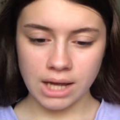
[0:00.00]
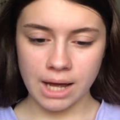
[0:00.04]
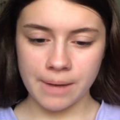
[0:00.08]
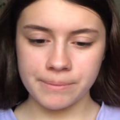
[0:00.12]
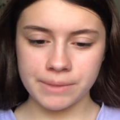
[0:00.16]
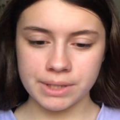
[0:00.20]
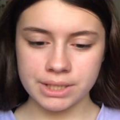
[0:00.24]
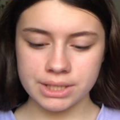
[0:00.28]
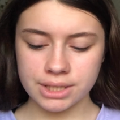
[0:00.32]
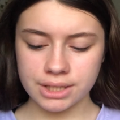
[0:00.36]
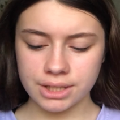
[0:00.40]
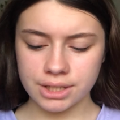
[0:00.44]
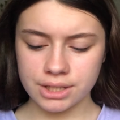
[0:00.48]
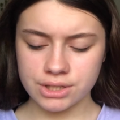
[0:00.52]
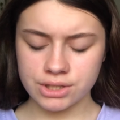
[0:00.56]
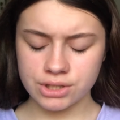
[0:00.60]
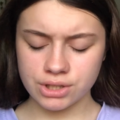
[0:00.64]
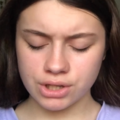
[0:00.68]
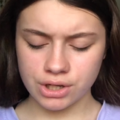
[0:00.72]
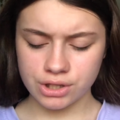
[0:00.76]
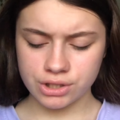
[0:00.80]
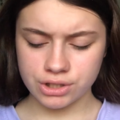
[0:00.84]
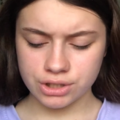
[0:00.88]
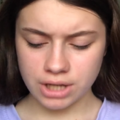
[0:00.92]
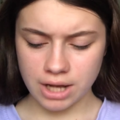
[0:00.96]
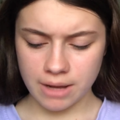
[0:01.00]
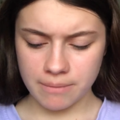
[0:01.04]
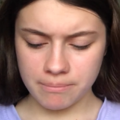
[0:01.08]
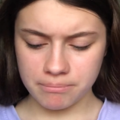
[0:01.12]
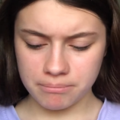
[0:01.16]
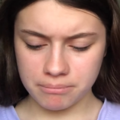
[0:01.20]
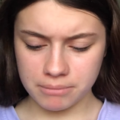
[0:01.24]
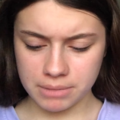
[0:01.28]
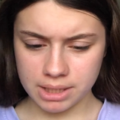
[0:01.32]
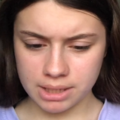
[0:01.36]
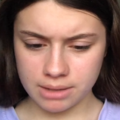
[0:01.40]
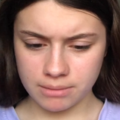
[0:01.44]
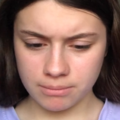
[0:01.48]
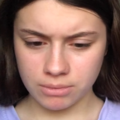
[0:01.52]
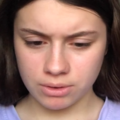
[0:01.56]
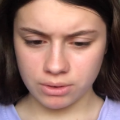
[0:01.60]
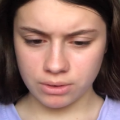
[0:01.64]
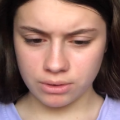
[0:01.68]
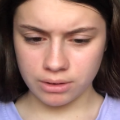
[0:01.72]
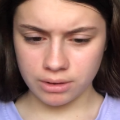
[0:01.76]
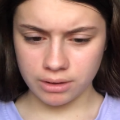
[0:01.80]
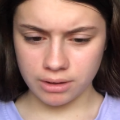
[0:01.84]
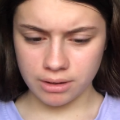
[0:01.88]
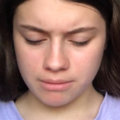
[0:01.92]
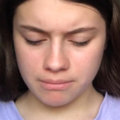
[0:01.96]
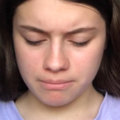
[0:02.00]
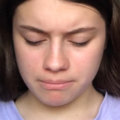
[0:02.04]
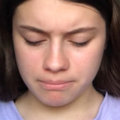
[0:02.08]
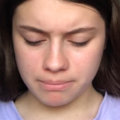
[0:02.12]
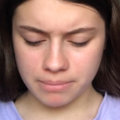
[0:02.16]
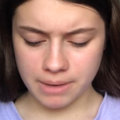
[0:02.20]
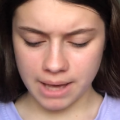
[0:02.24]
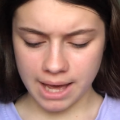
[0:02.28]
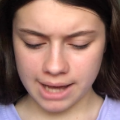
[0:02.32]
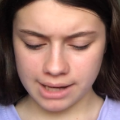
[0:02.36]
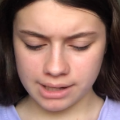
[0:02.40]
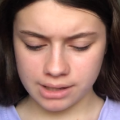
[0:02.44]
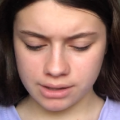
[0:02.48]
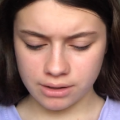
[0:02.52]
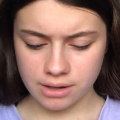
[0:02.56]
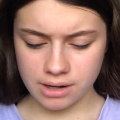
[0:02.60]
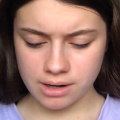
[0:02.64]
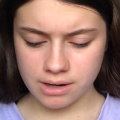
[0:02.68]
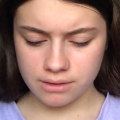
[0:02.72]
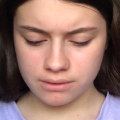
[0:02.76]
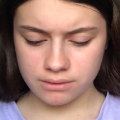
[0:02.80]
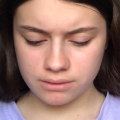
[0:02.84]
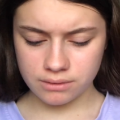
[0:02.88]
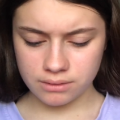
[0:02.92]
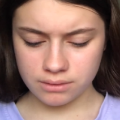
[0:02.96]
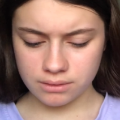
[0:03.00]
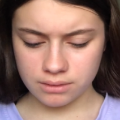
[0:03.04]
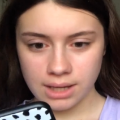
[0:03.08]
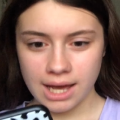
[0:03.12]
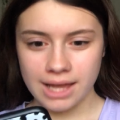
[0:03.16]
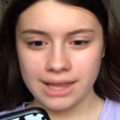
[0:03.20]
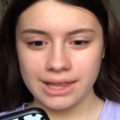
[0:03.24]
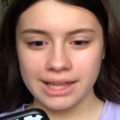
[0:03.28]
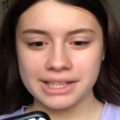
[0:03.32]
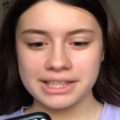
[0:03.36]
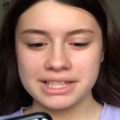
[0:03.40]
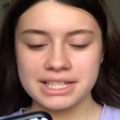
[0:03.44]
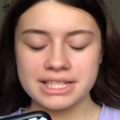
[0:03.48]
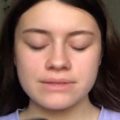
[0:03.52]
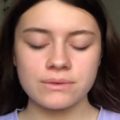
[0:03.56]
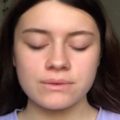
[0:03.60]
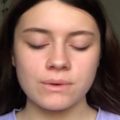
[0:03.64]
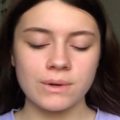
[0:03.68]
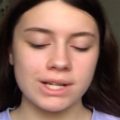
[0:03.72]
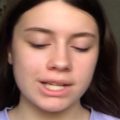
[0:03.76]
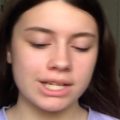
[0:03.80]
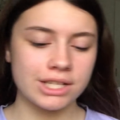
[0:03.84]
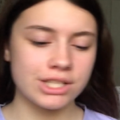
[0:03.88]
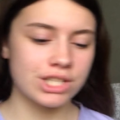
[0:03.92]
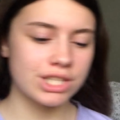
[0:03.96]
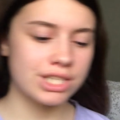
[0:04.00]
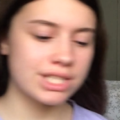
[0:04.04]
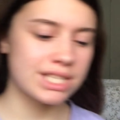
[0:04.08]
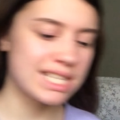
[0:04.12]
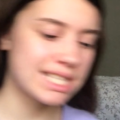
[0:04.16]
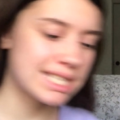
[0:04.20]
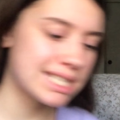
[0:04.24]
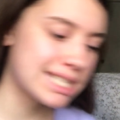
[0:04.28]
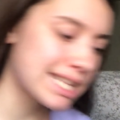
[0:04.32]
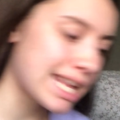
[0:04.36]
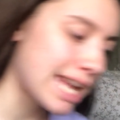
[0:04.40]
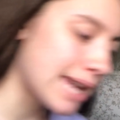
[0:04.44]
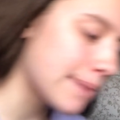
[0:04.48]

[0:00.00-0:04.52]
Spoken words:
I'm just gonna search up minimal background. I like this one, it just says stay